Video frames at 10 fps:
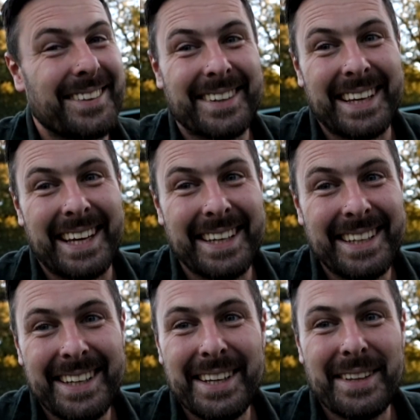Okay,
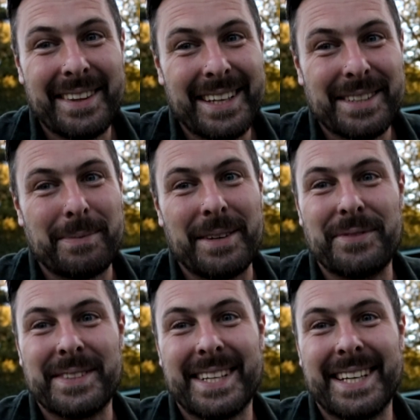thanks Ben
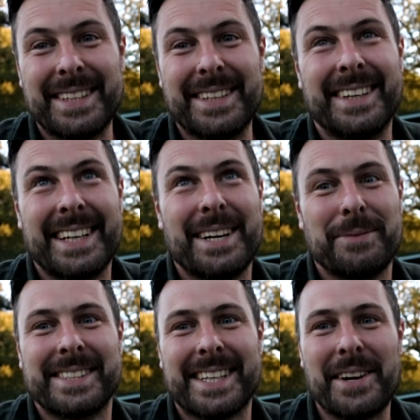for saying that I
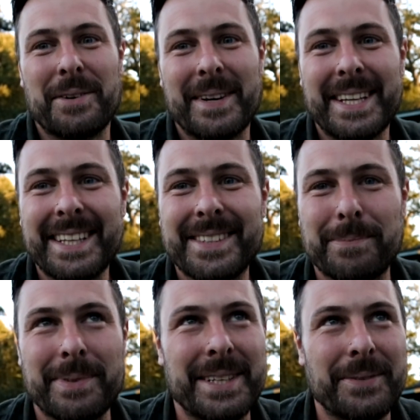am a scary man, that's
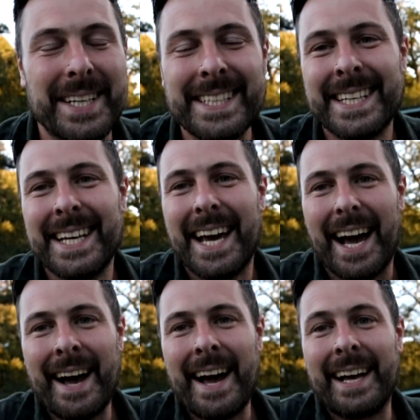pretty weird.
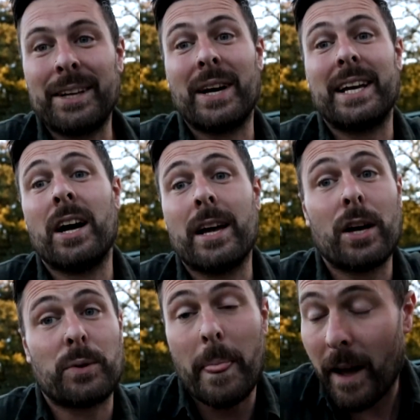Anyway,
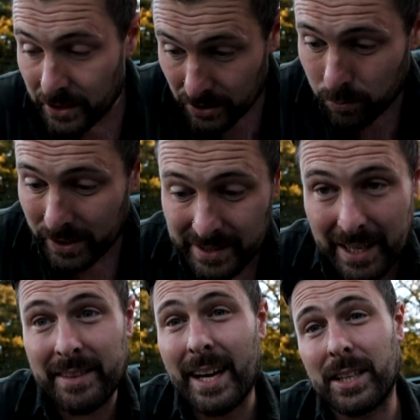I just want to
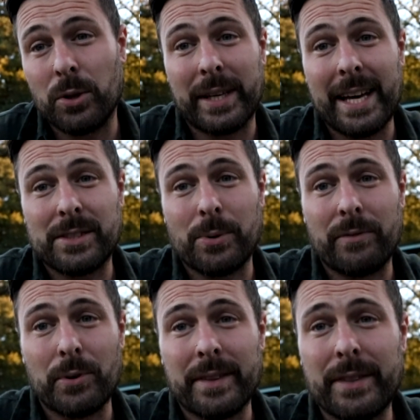say thank you again to
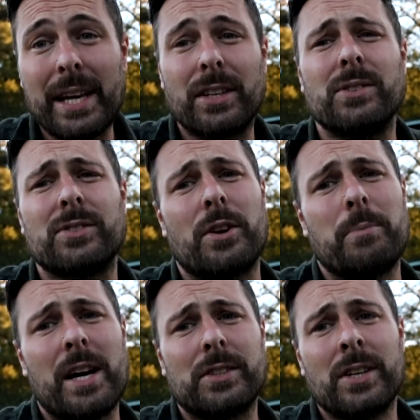everyone. Thank you so
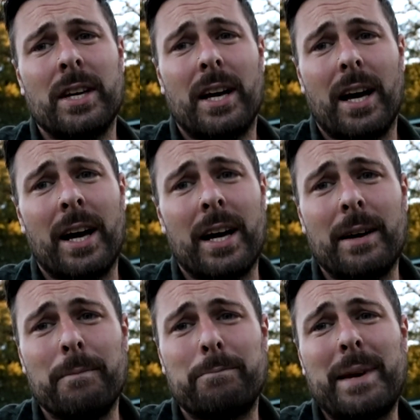much.
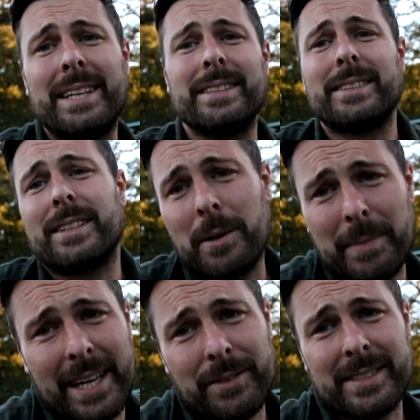Ben, come
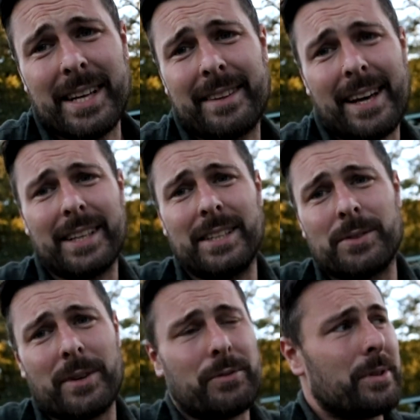here and say thank you
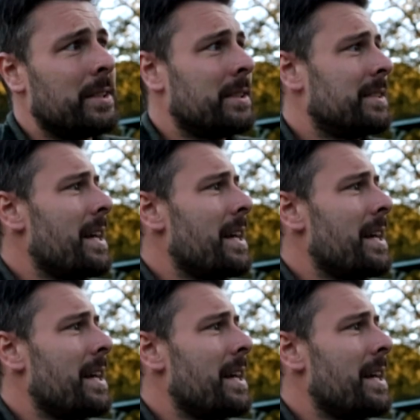to everyone.